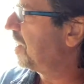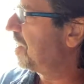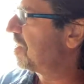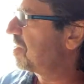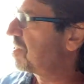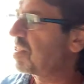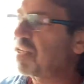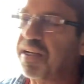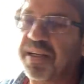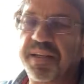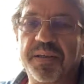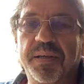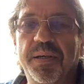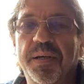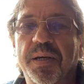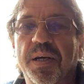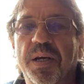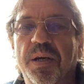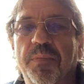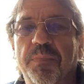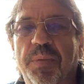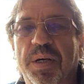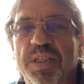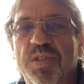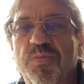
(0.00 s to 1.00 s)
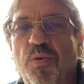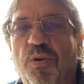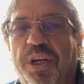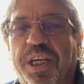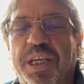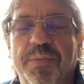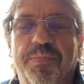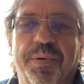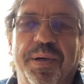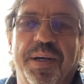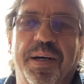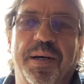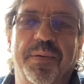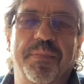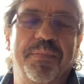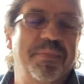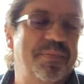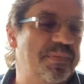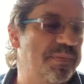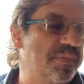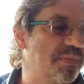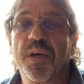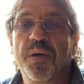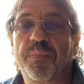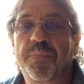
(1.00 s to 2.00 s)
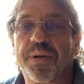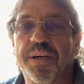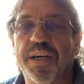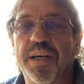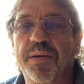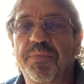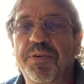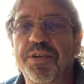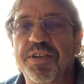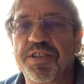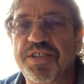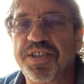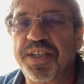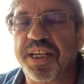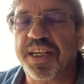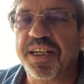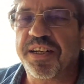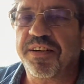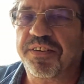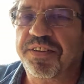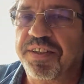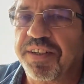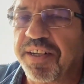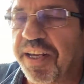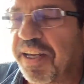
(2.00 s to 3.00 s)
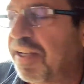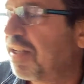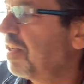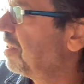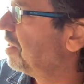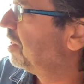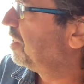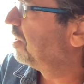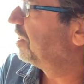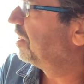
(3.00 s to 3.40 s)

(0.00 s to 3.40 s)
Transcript: this, I might as well keep it up. But I am going to stay here today.